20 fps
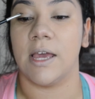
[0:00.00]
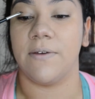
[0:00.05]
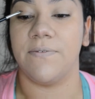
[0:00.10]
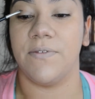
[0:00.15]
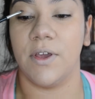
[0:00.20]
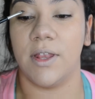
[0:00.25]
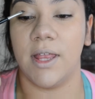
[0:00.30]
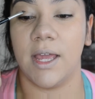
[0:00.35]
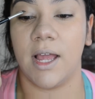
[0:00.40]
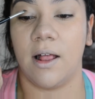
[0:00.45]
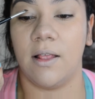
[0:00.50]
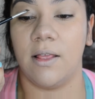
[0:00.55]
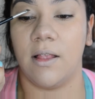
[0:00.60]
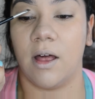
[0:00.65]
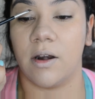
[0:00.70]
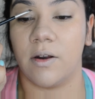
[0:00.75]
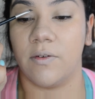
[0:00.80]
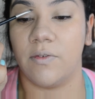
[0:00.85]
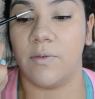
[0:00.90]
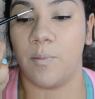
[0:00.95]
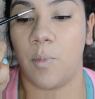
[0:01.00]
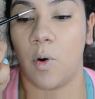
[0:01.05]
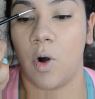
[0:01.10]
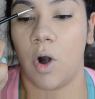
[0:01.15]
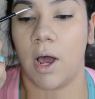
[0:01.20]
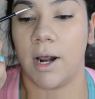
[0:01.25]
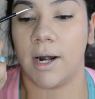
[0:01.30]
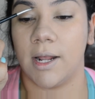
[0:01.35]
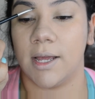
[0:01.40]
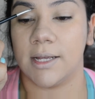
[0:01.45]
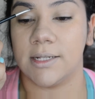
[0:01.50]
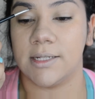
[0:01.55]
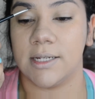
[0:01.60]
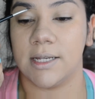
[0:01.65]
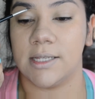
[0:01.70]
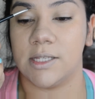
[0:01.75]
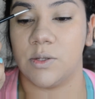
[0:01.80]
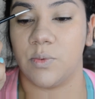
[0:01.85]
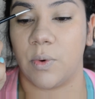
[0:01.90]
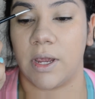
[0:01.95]
feel like a lot of product
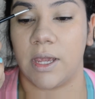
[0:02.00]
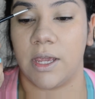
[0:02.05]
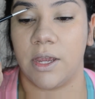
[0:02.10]
is right